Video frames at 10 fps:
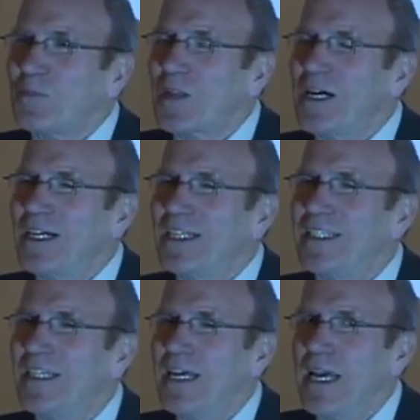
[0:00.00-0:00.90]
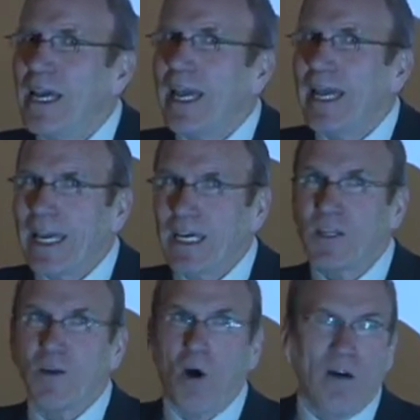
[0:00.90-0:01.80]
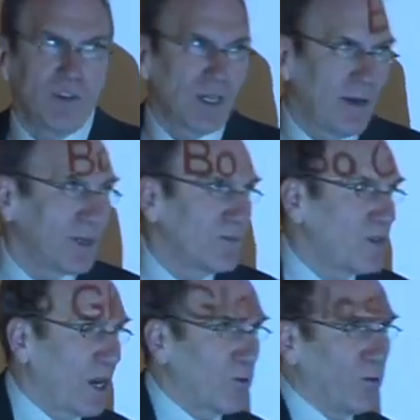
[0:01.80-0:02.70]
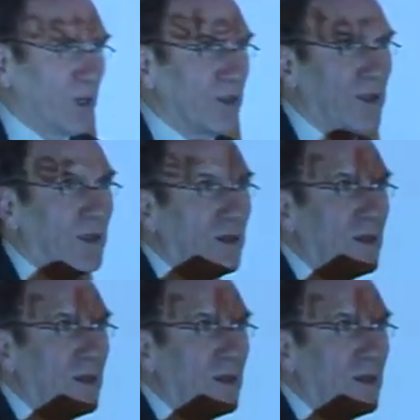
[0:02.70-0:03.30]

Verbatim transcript: Uh, and they're oftentimes upset with